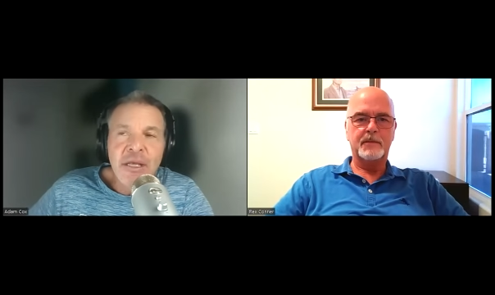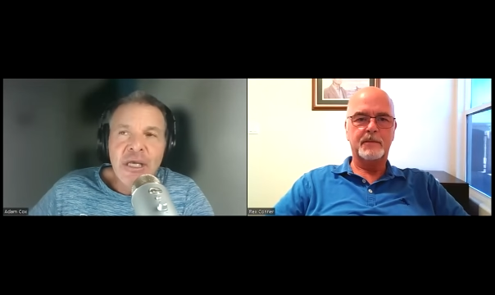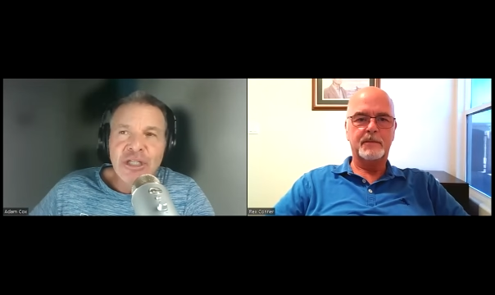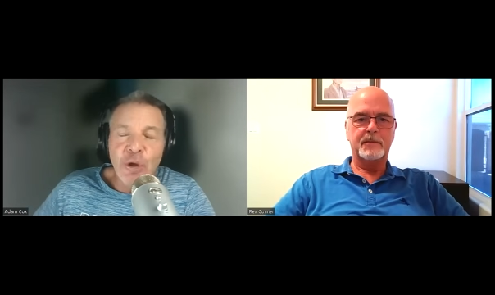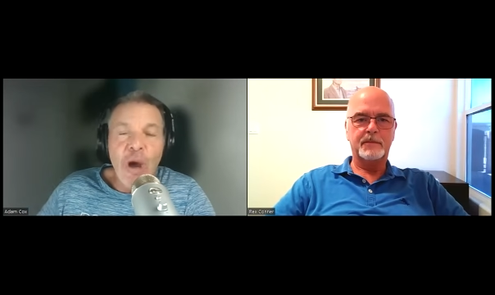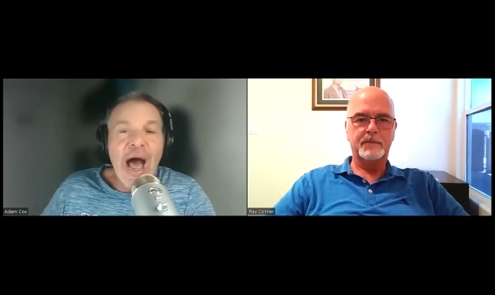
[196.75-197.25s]

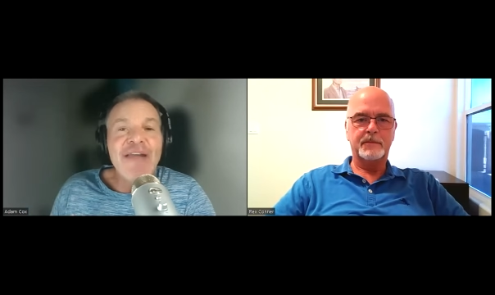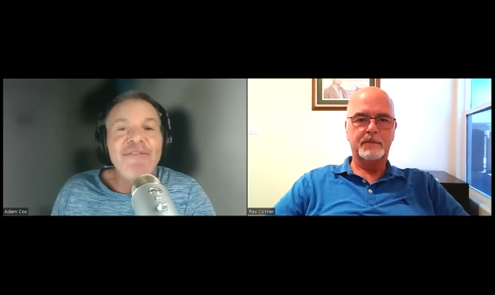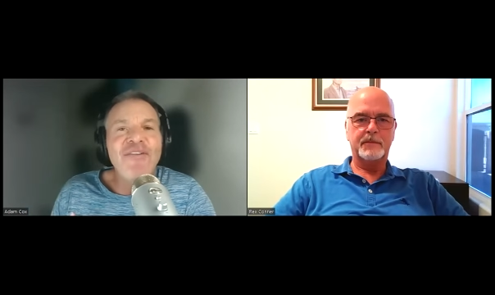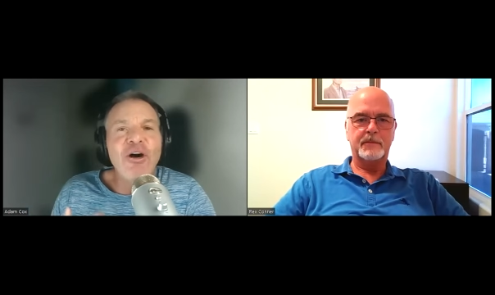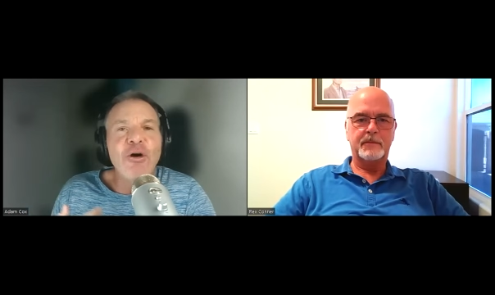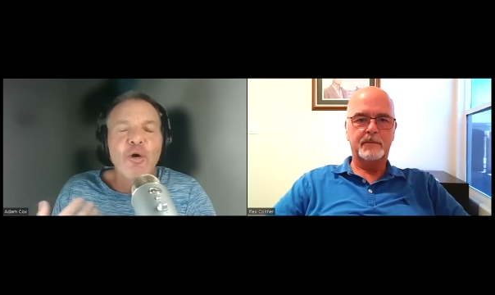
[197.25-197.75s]
Speaker 1: So I
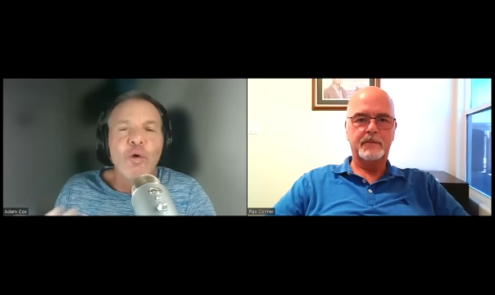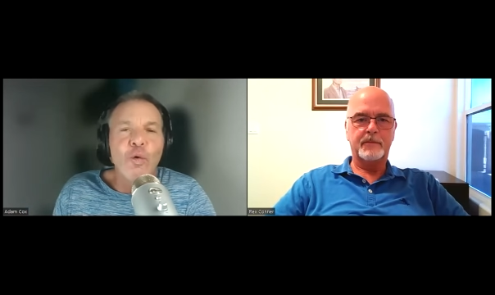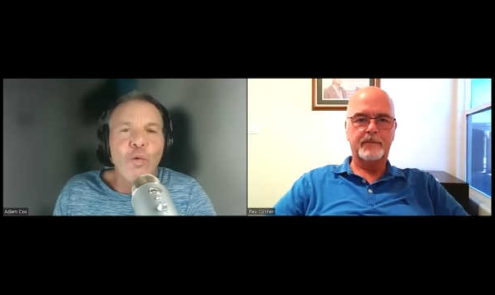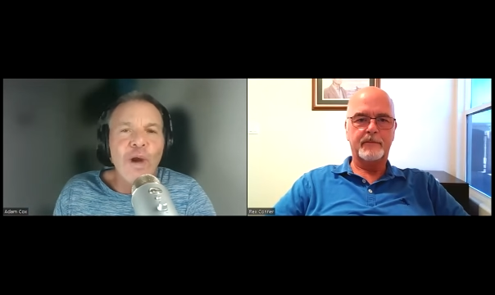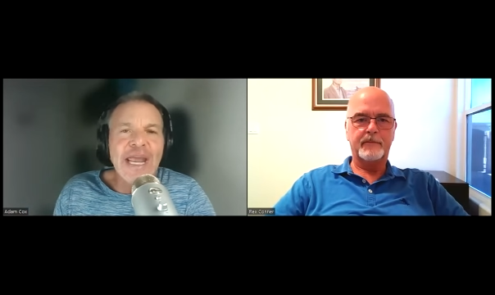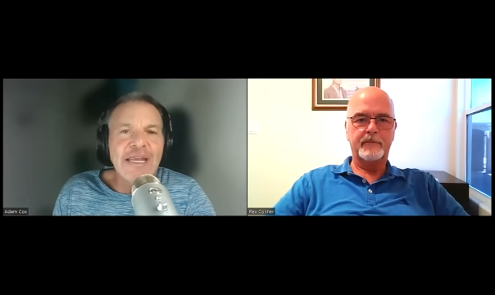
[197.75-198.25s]
felt
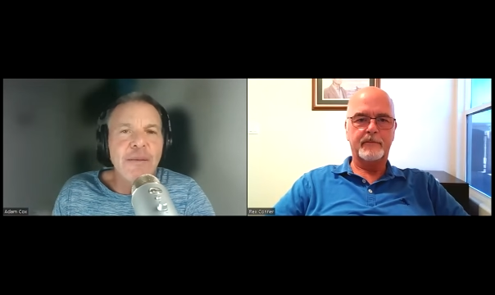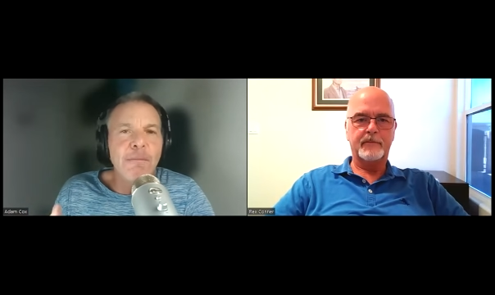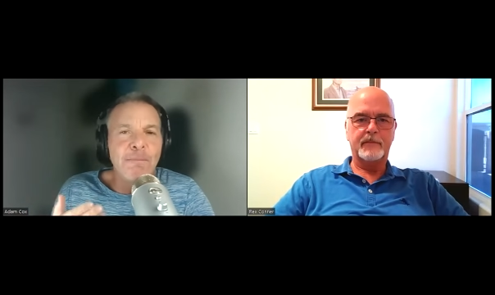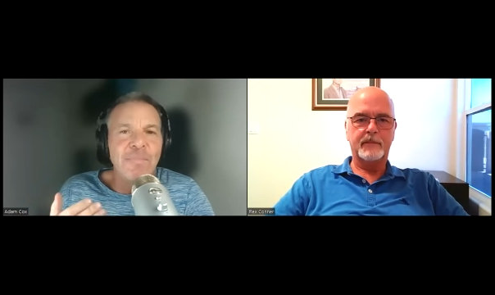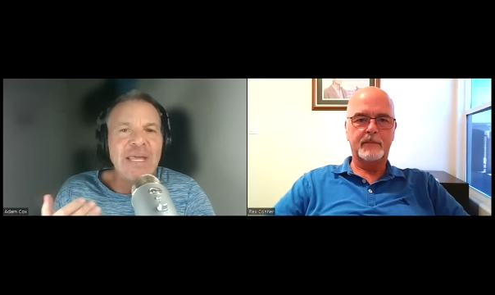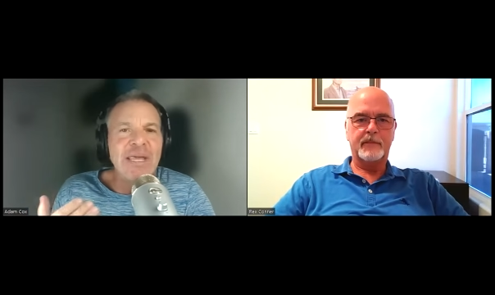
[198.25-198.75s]
great
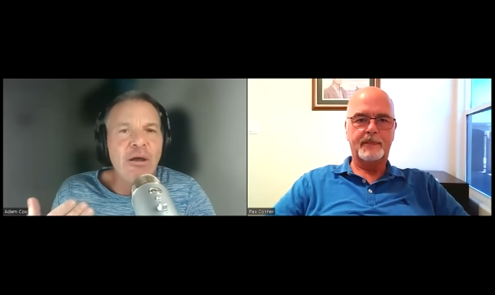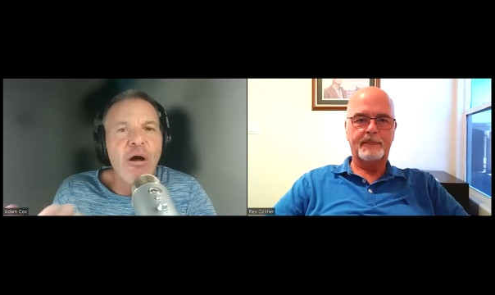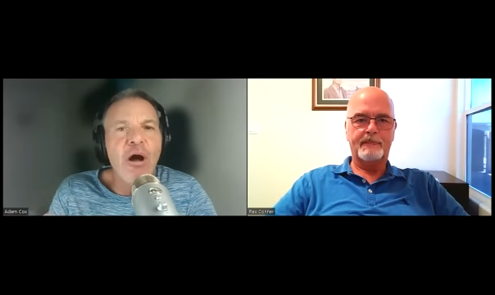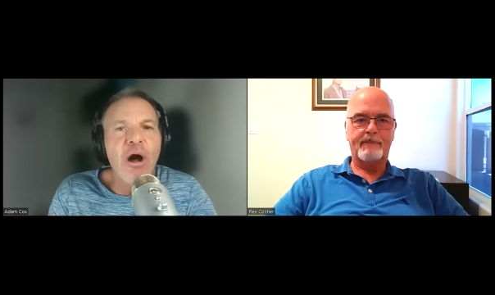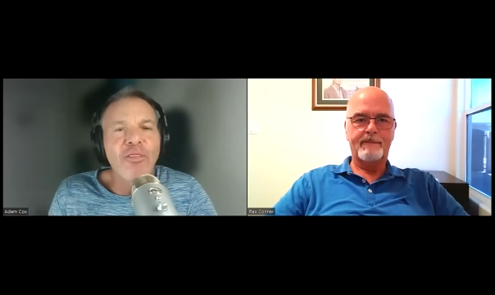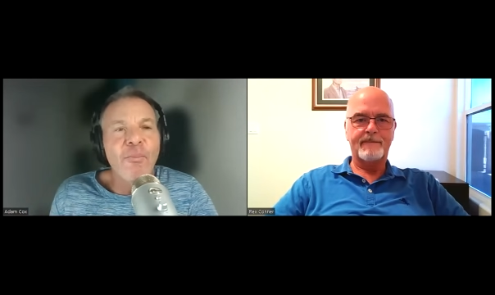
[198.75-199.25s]
being
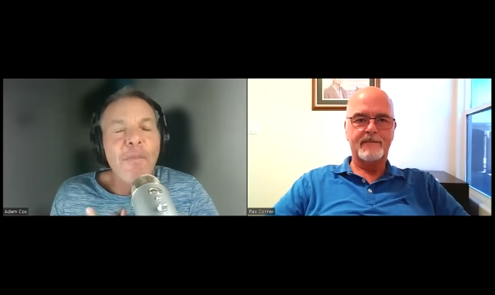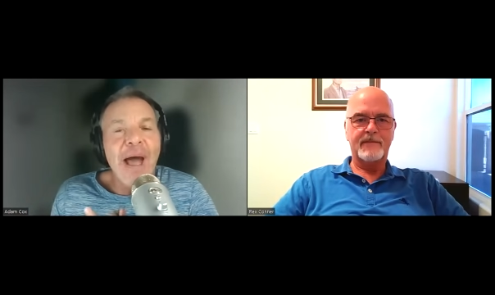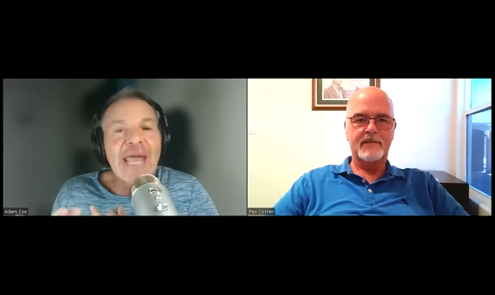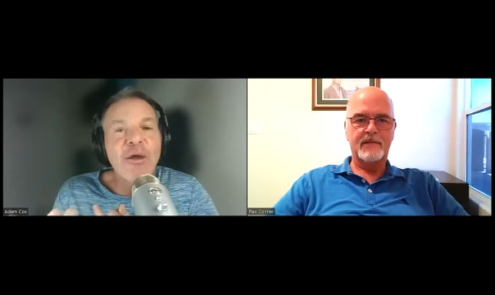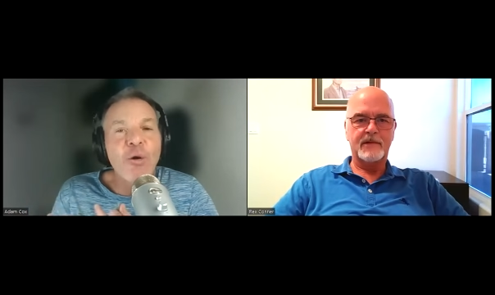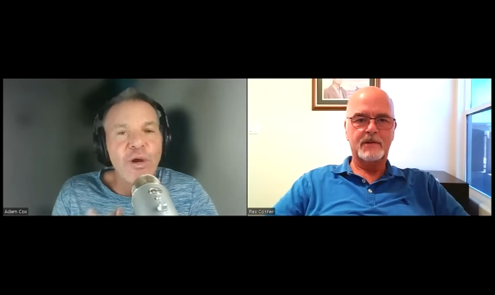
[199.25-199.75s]
on the
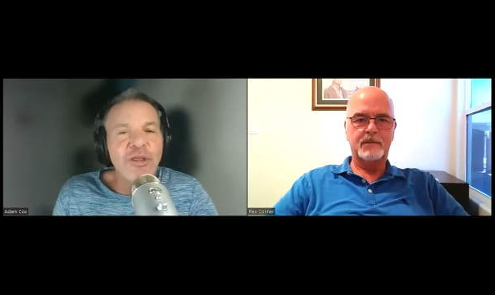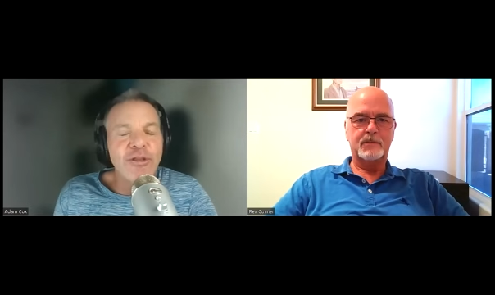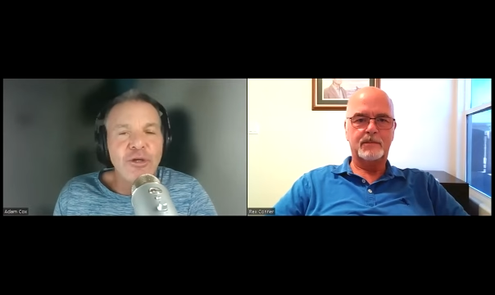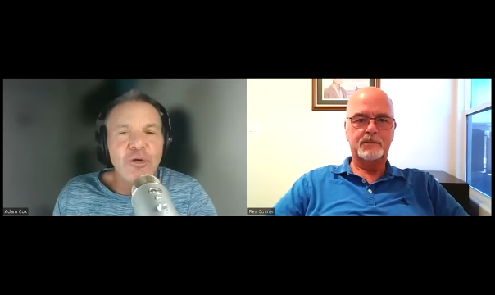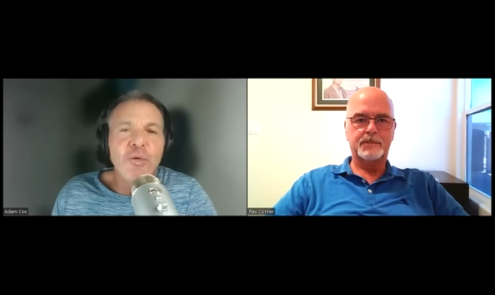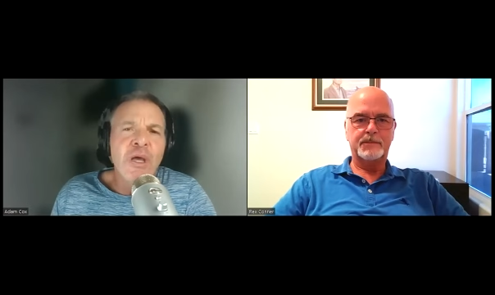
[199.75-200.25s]
mic with
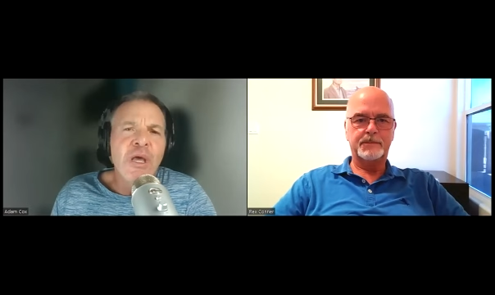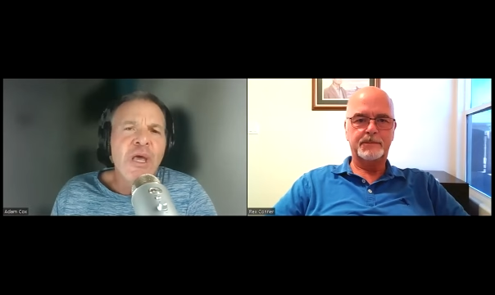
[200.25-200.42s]
you.